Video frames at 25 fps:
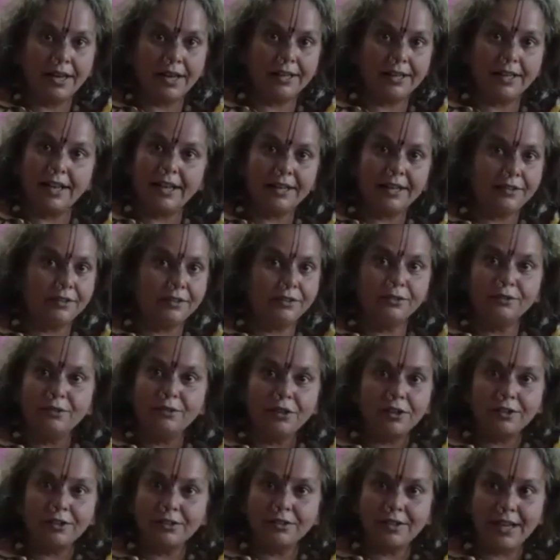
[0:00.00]
I do
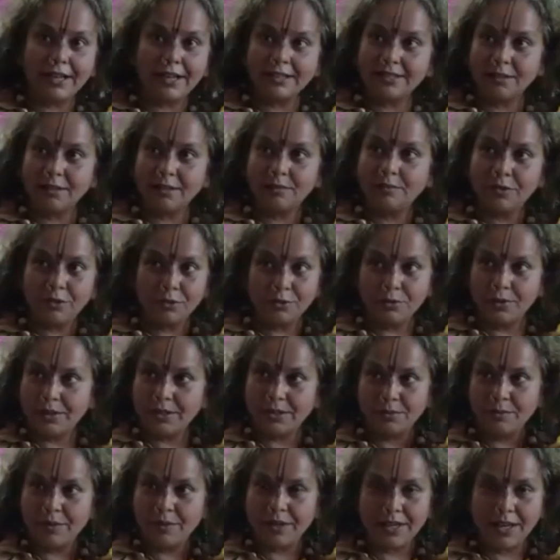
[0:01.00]
not accept you
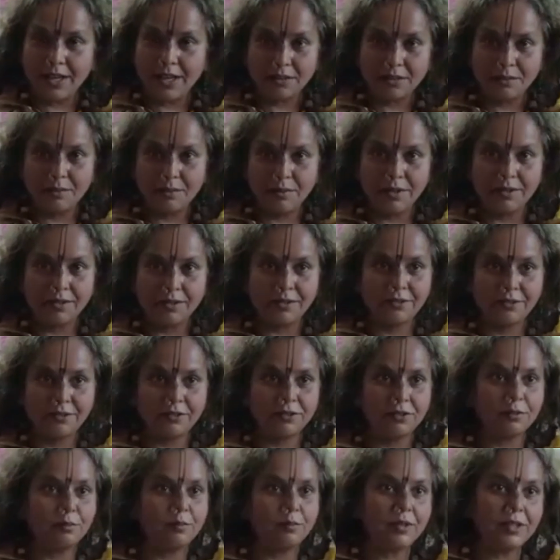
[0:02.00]
as my husband.
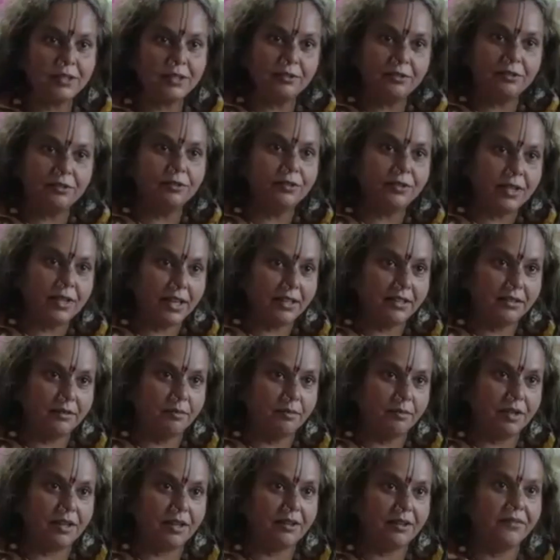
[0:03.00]
So please don't
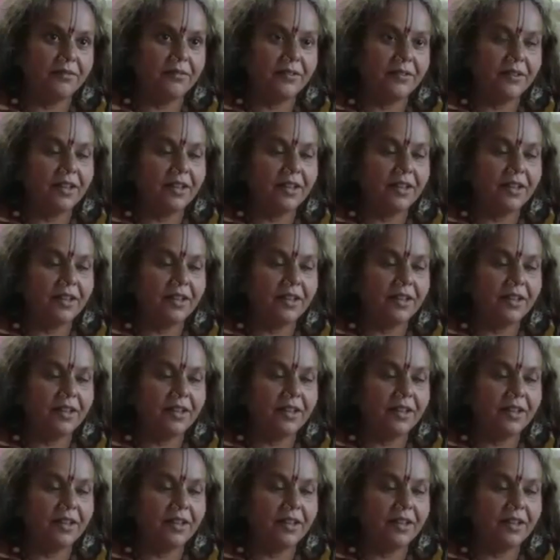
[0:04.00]
touch me.